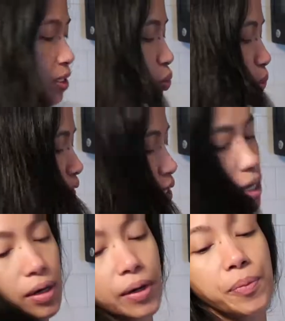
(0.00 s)
This one
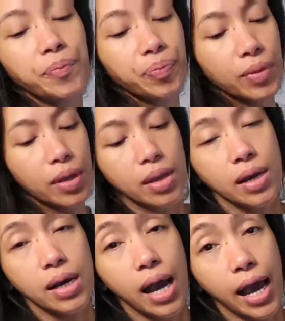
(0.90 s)
here,
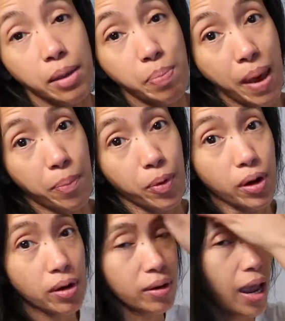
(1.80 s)
cayenne
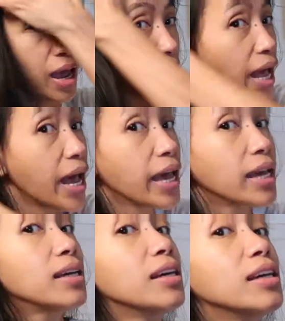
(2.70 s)
pepper. I
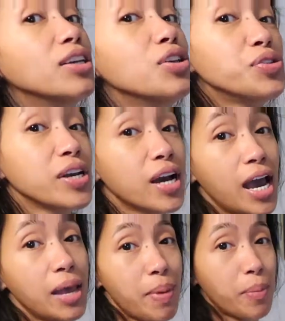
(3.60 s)
like using
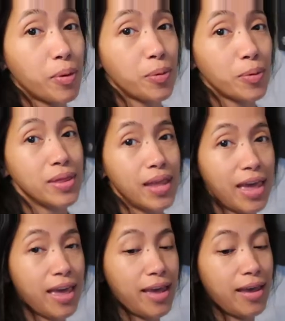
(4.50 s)
cayenne pepper with
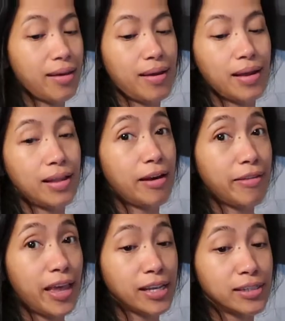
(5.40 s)
a lot
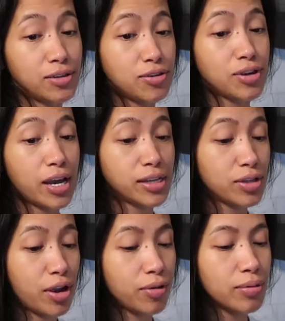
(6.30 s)
of things, you guys
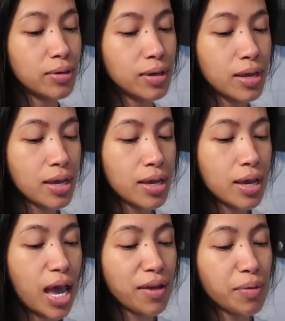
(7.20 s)
know.
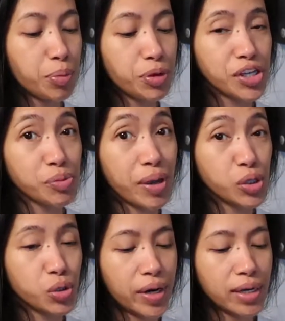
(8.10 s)
We put this
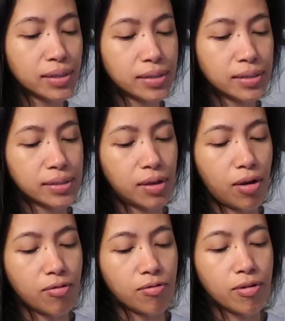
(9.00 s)
in drinks,
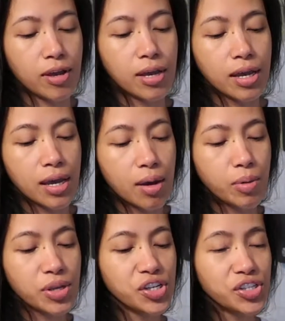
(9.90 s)
so
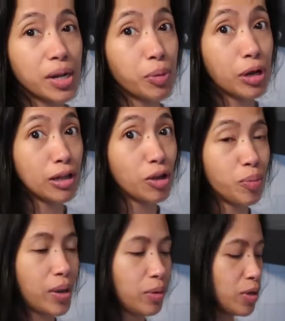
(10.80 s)
we're just gonna put a little
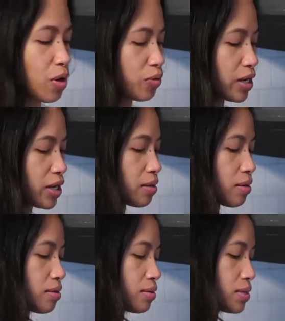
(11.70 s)
bit. We don't need
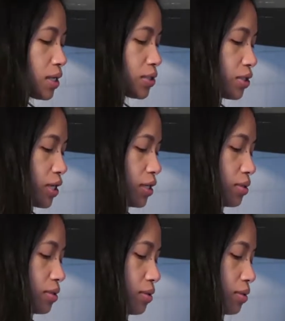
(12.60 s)
tons of
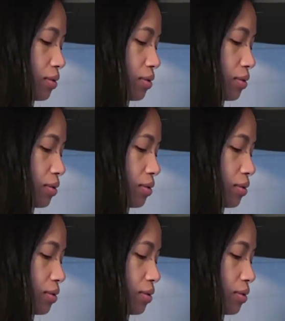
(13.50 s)
this.